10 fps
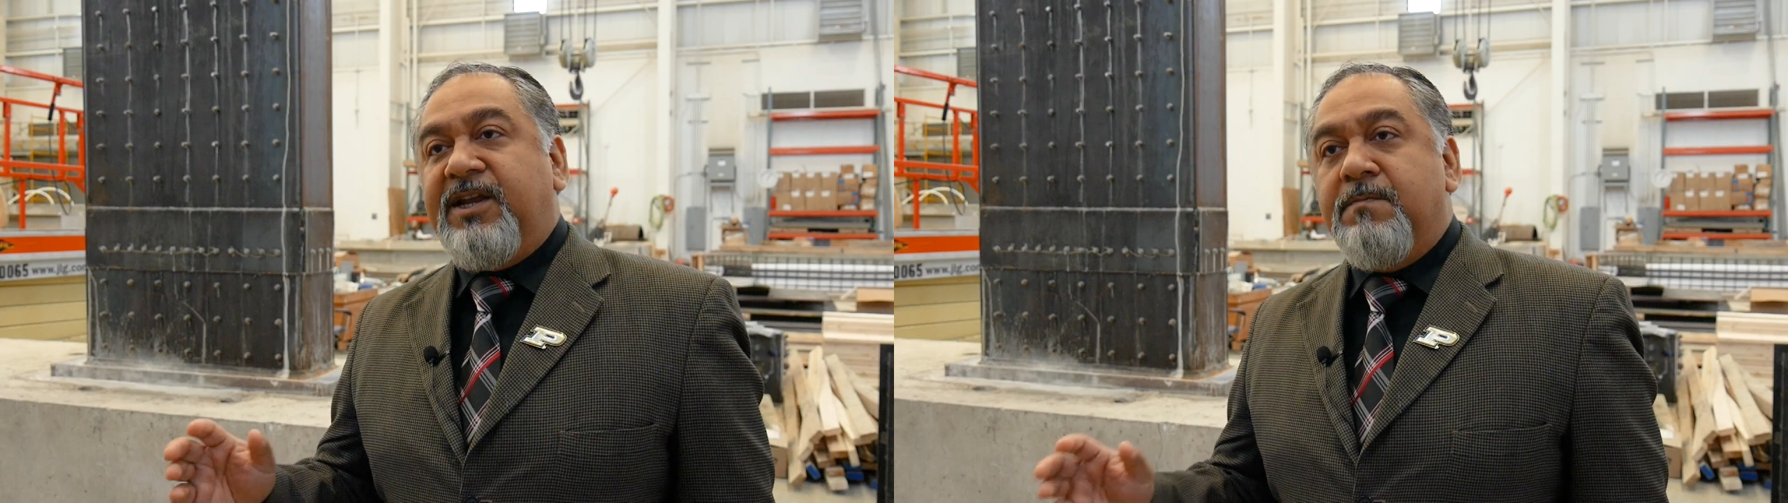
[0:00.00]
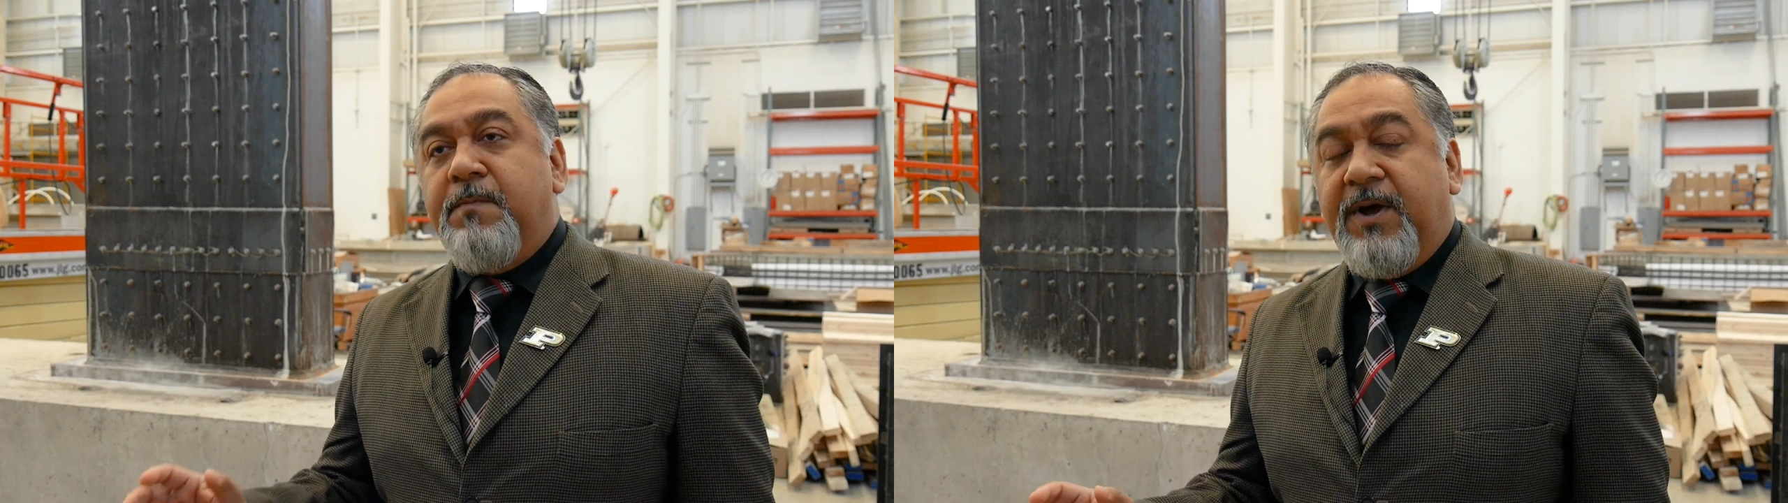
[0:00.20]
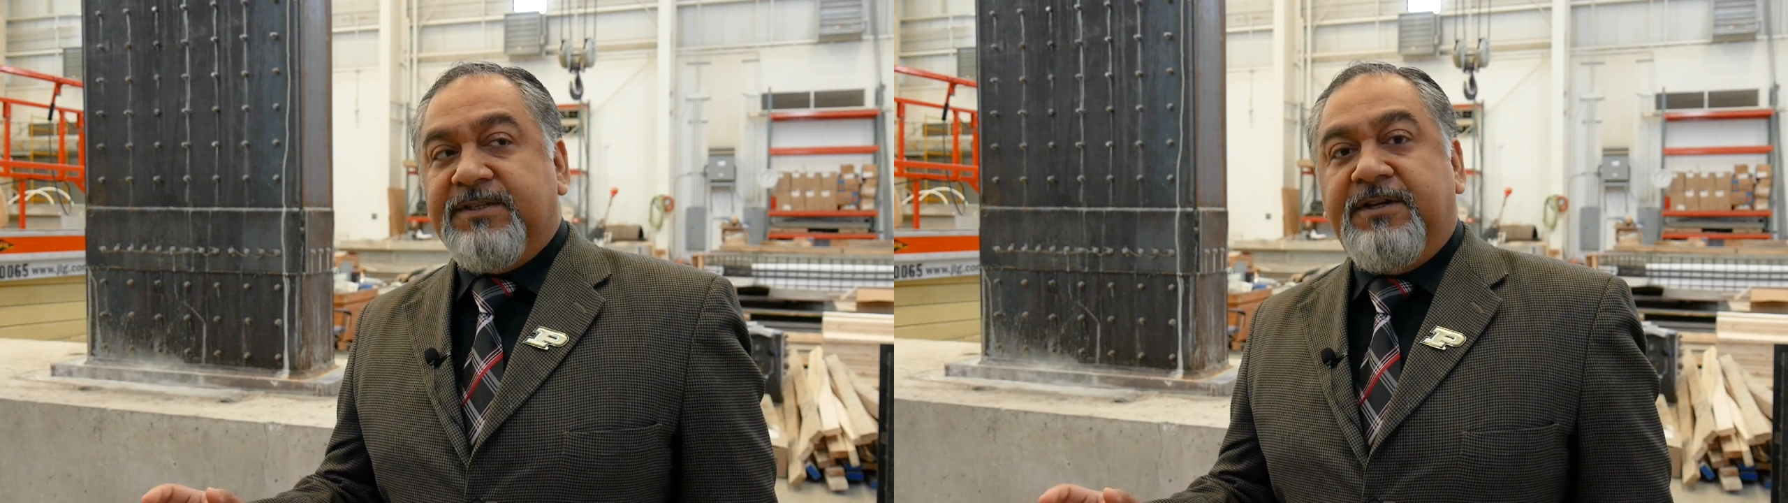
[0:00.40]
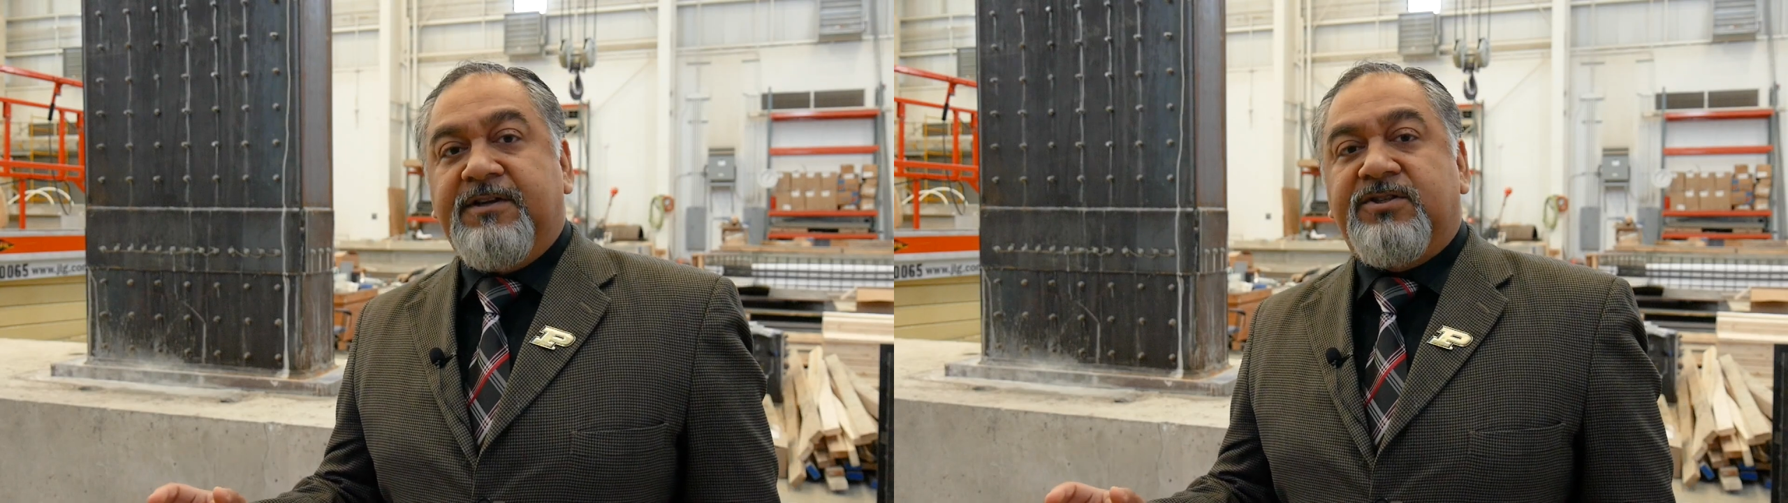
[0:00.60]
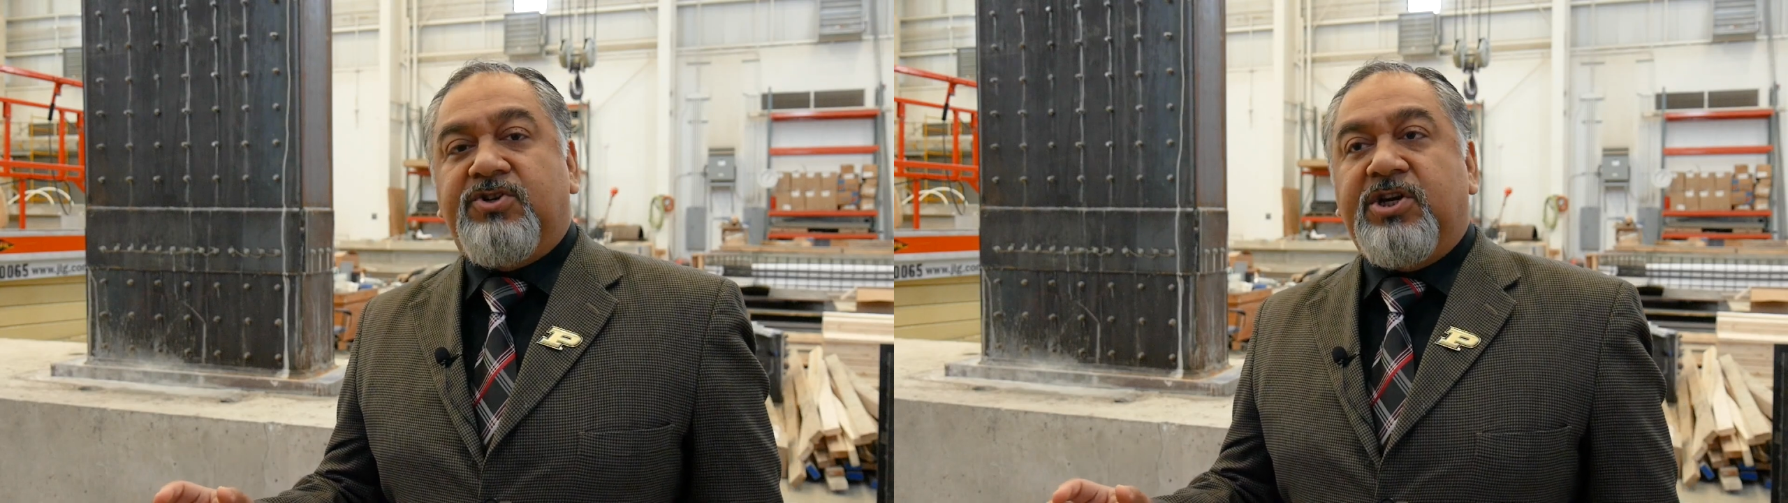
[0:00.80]
composite
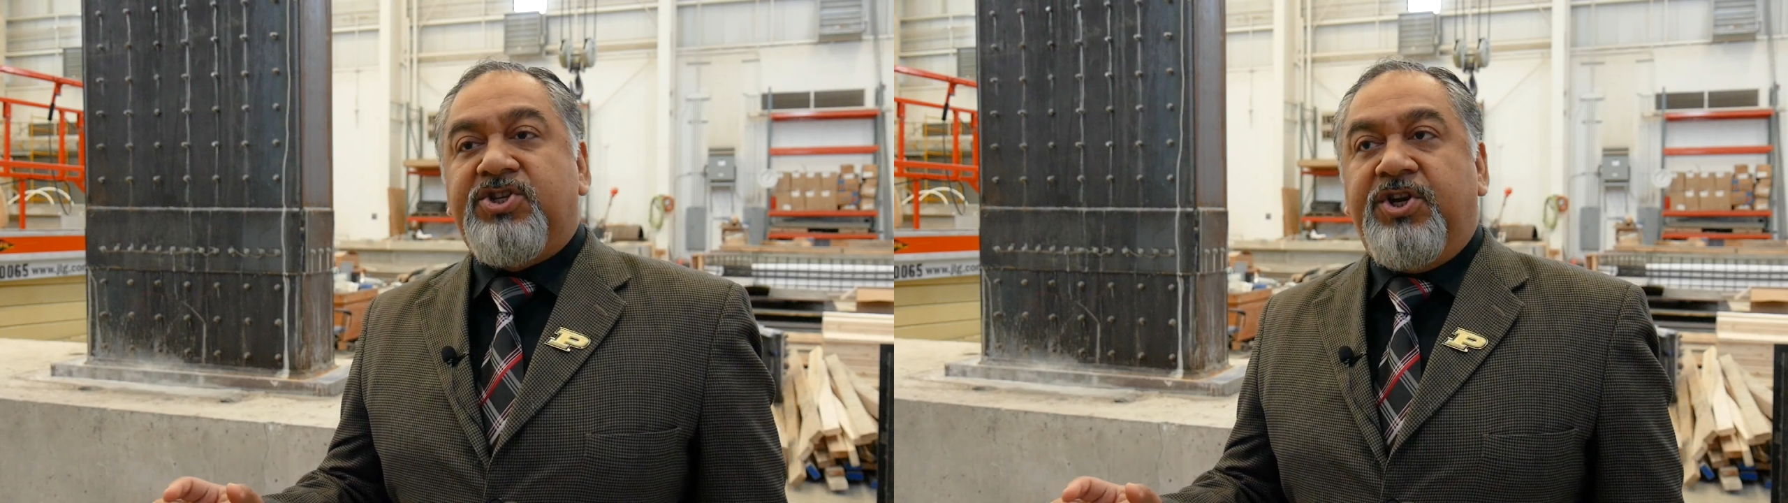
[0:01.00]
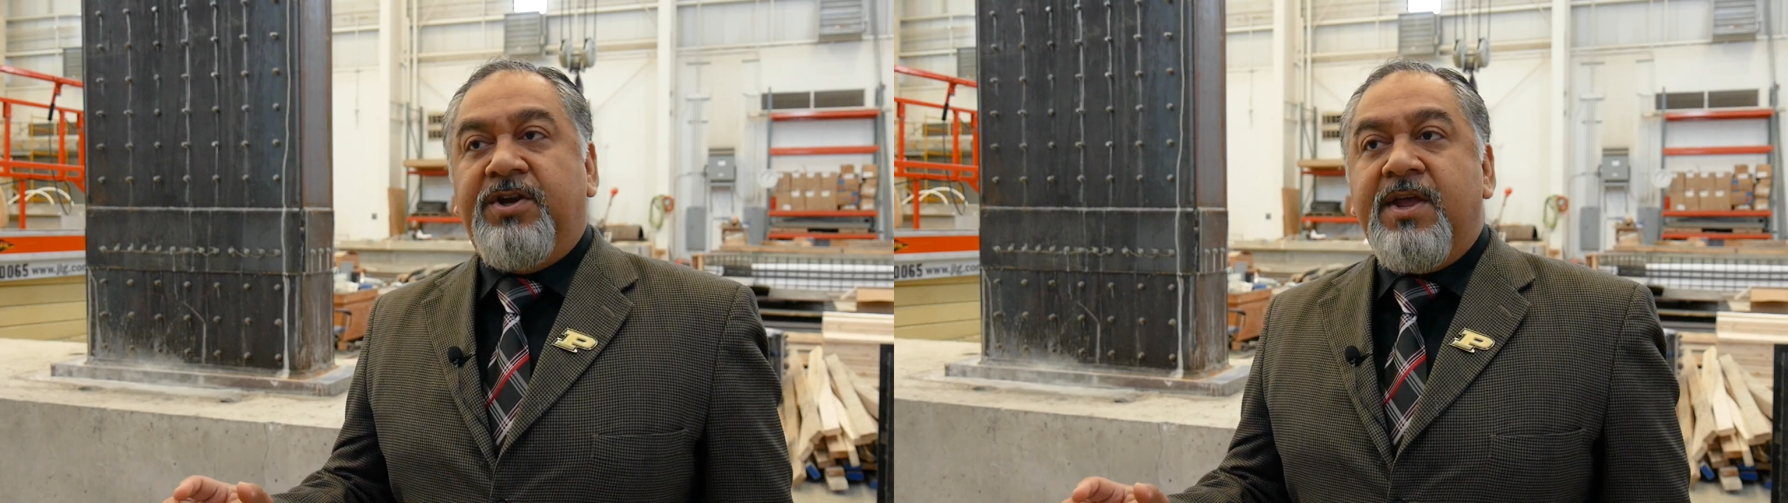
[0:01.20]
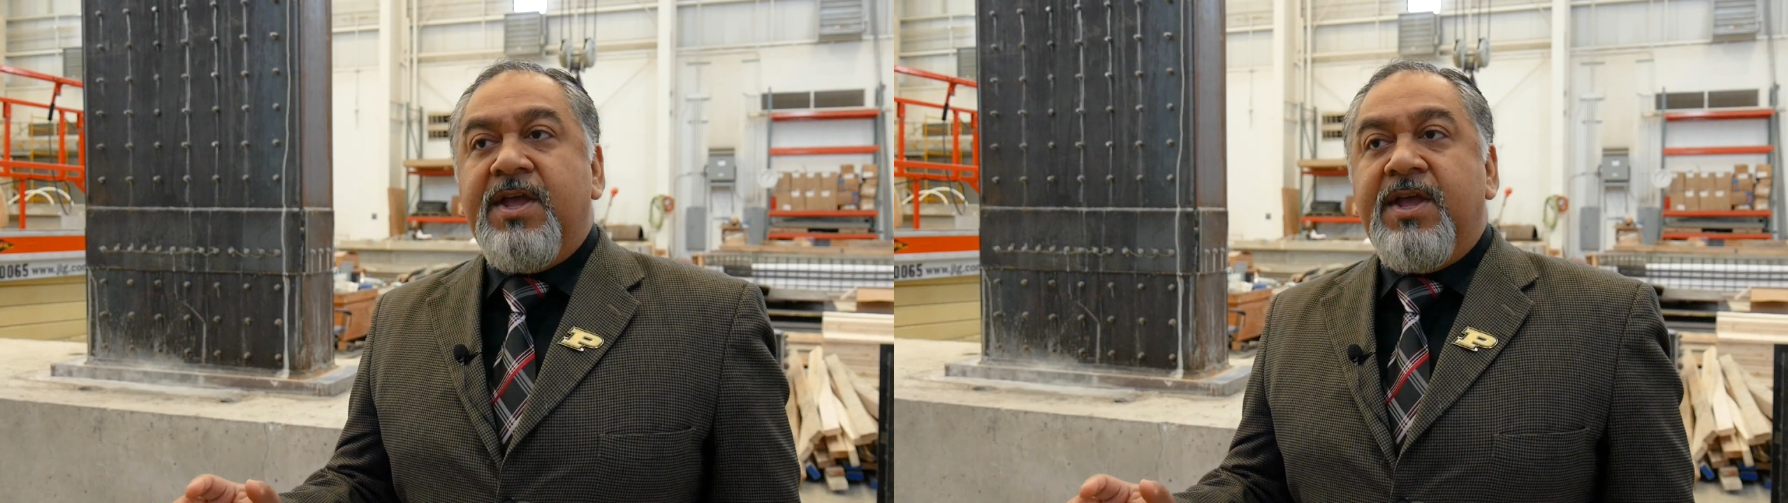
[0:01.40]
construction,